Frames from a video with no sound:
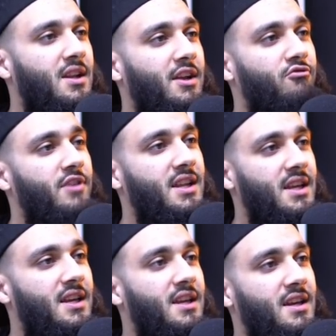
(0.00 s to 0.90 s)
they like
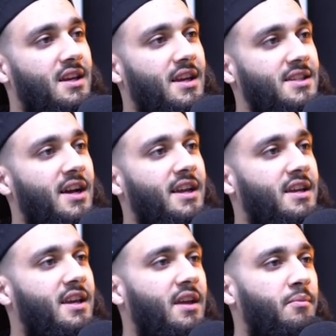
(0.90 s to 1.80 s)
really. It's
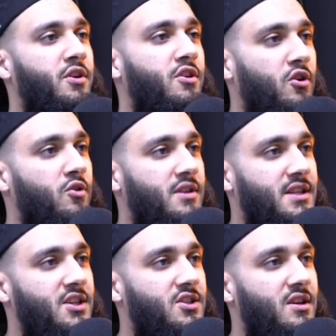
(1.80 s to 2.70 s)
like putting your logo on a
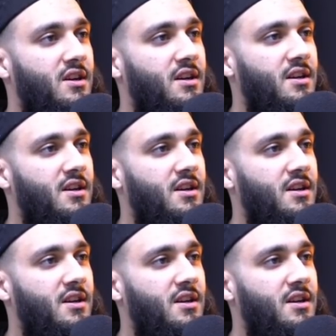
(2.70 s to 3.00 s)
T-shirt,